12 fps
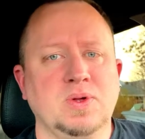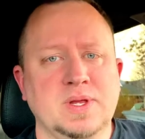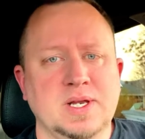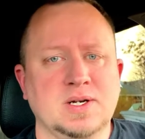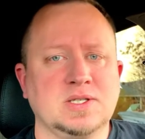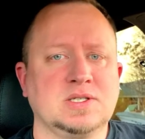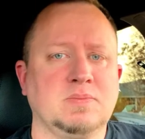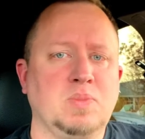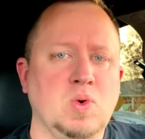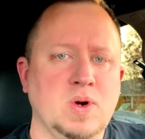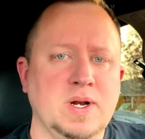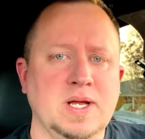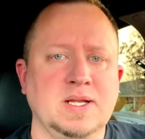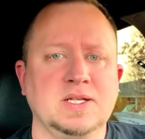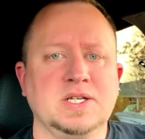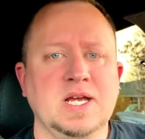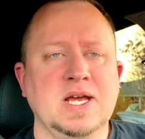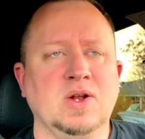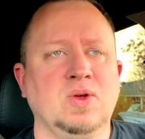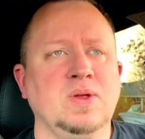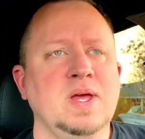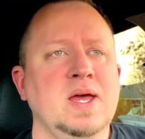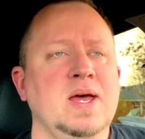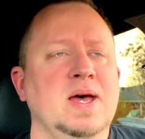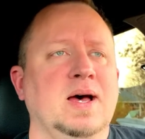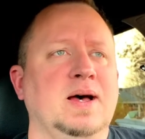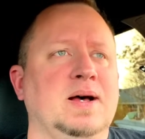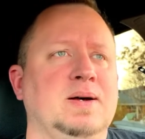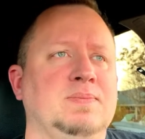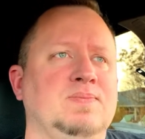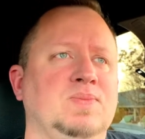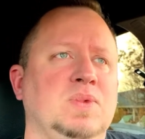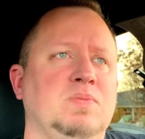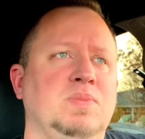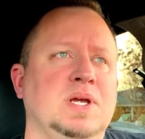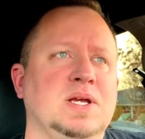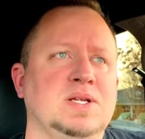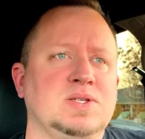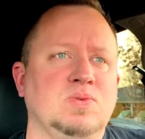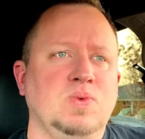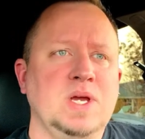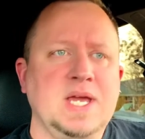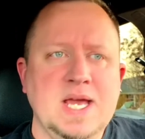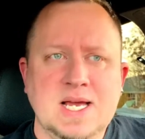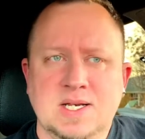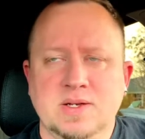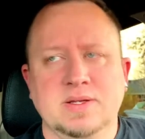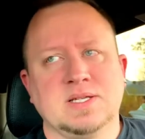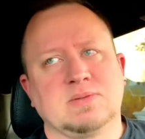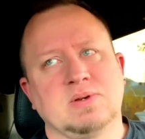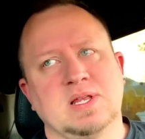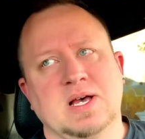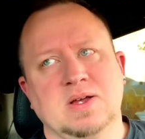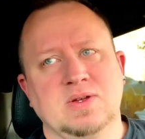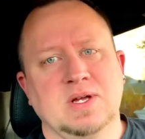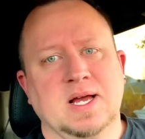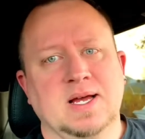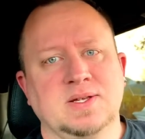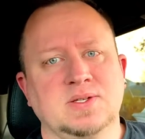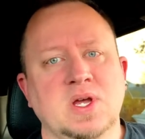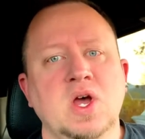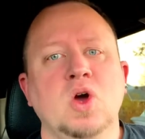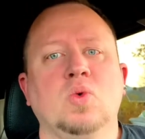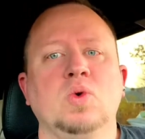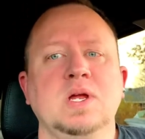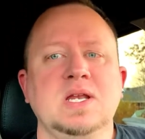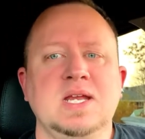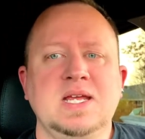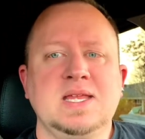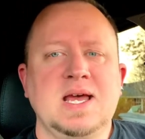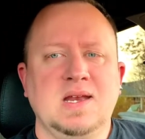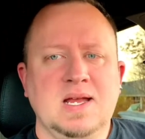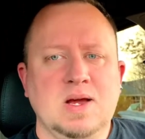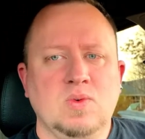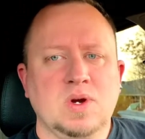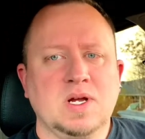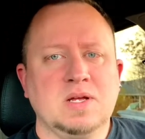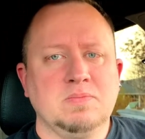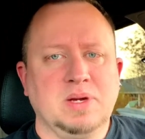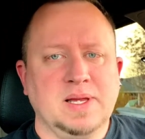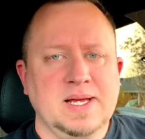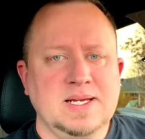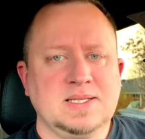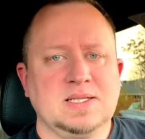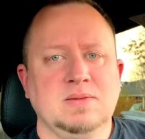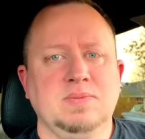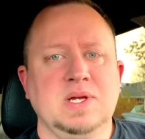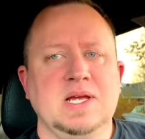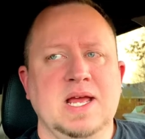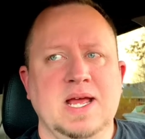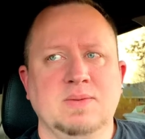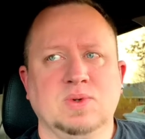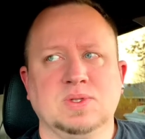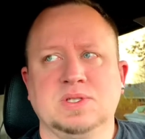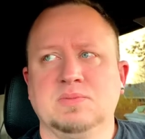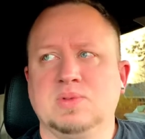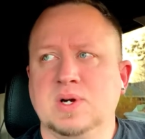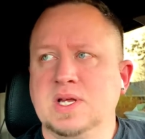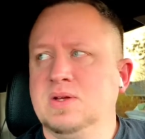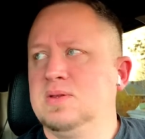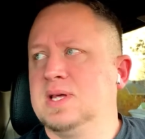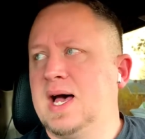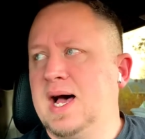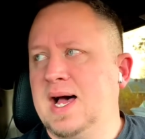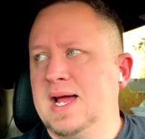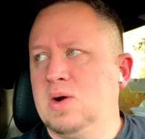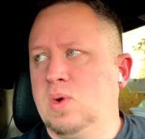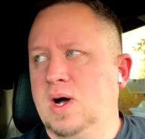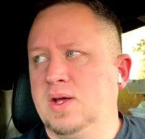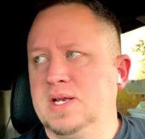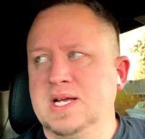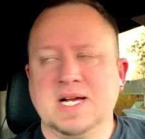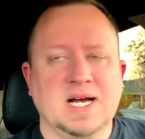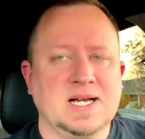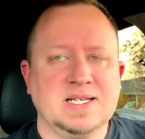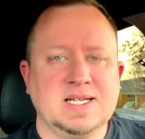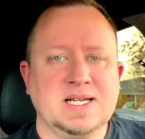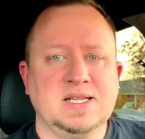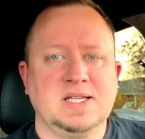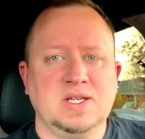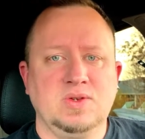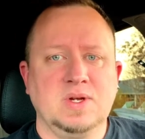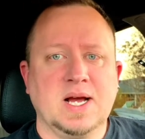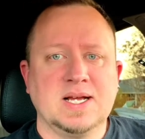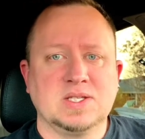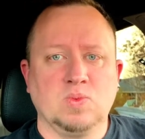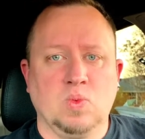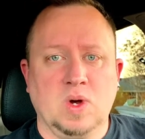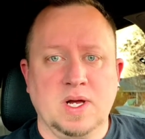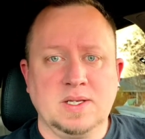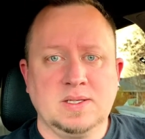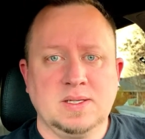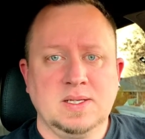that are supporting the channel um, because we can't do this without you guys. We need that network in place to be able to bring you the high quality content that you guys want